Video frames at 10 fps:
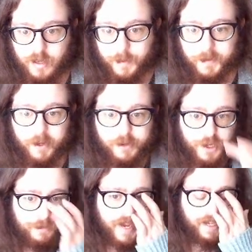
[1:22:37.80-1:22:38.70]
going to
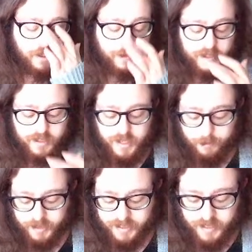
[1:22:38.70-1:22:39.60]
jump ahead a little bit to
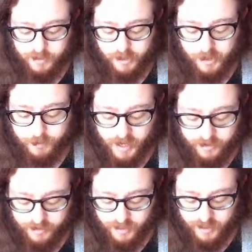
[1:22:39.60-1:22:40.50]
templates and talk about
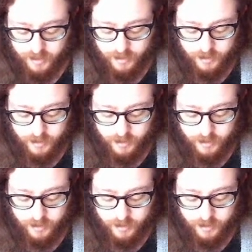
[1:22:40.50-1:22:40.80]
the